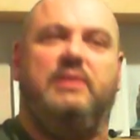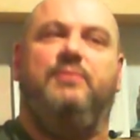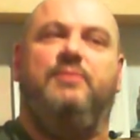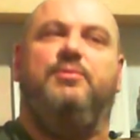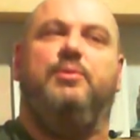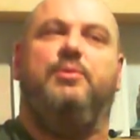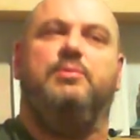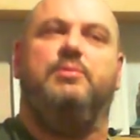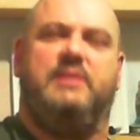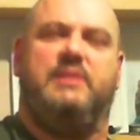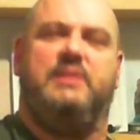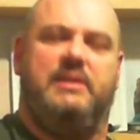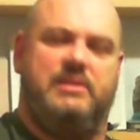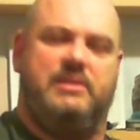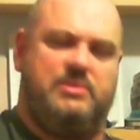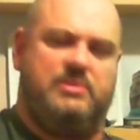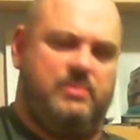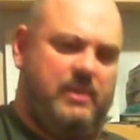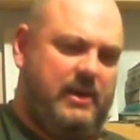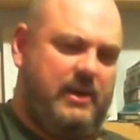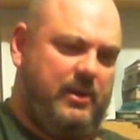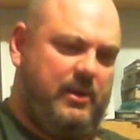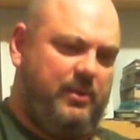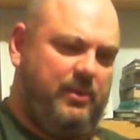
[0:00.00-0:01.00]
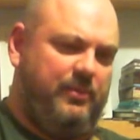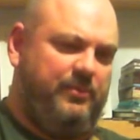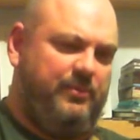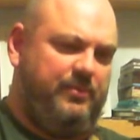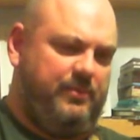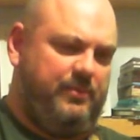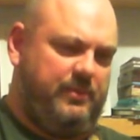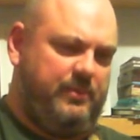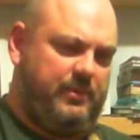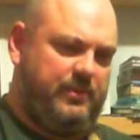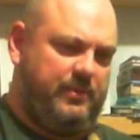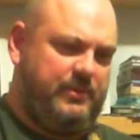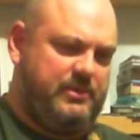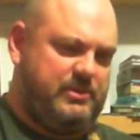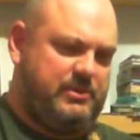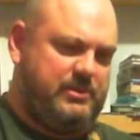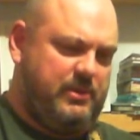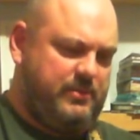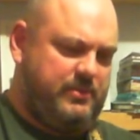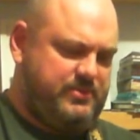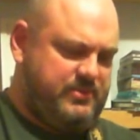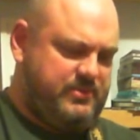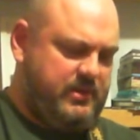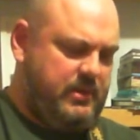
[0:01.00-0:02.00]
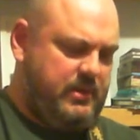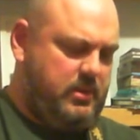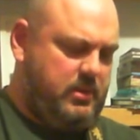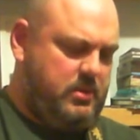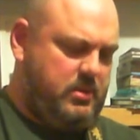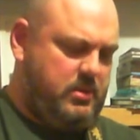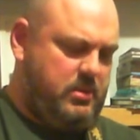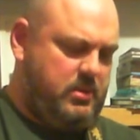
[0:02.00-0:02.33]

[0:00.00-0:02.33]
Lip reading: 14, 12 on the top string.